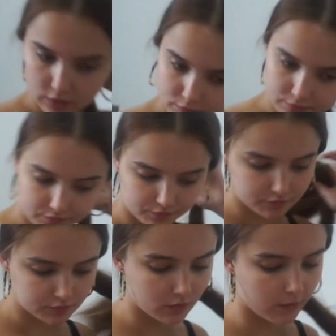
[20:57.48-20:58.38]
Here she
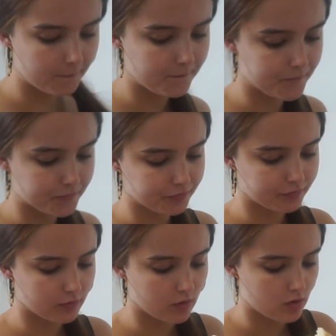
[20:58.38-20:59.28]
goes.
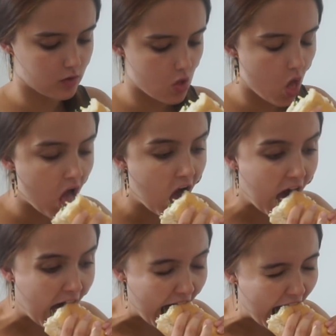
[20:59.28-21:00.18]
Come on
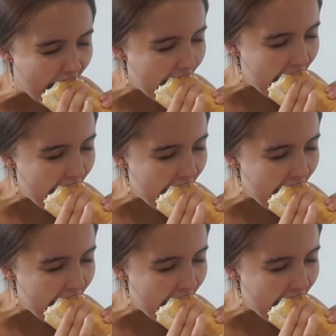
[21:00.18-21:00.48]
now.